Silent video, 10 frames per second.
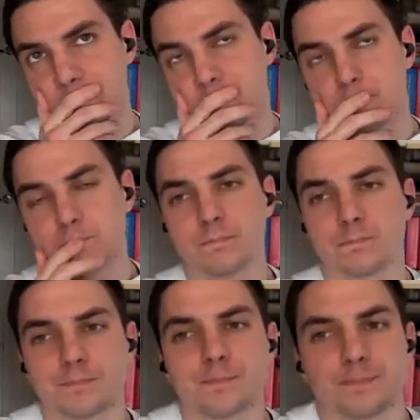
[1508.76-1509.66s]

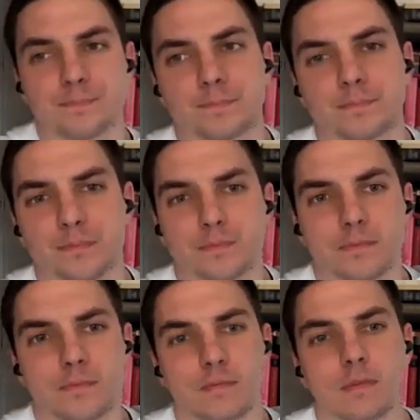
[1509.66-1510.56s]

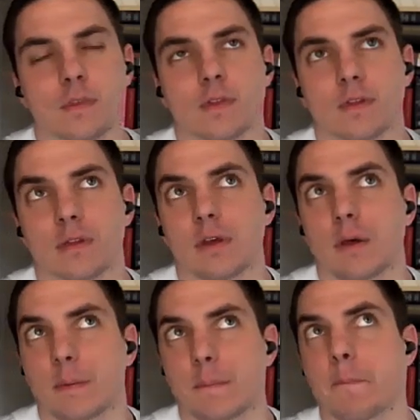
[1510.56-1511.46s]

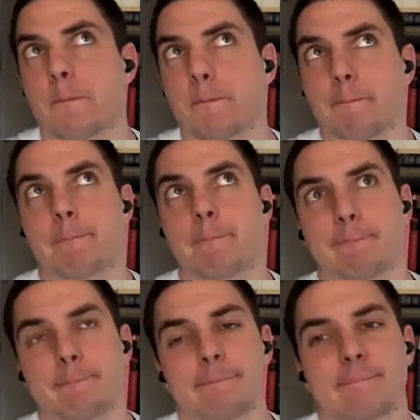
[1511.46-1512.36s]

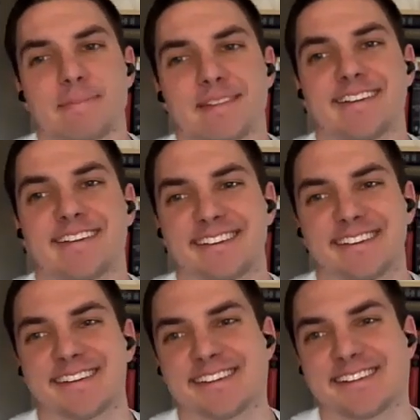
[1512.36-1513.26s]

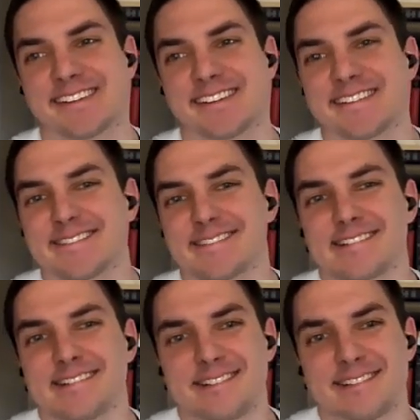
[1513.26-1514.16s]

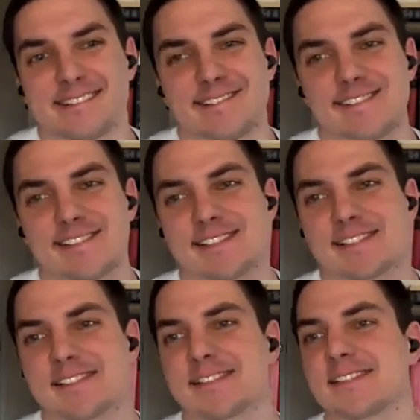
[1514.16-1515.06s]

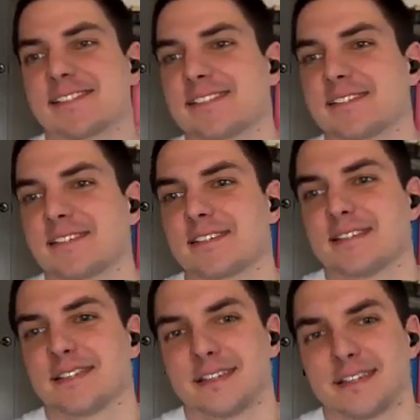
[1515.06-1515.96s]

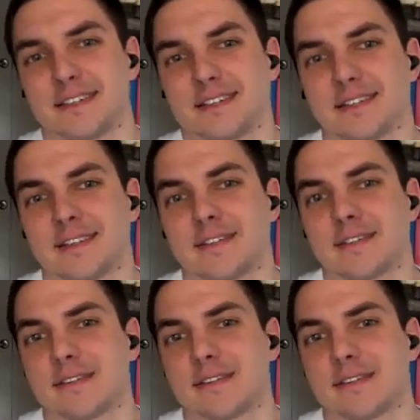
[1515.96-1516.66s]
[no speech]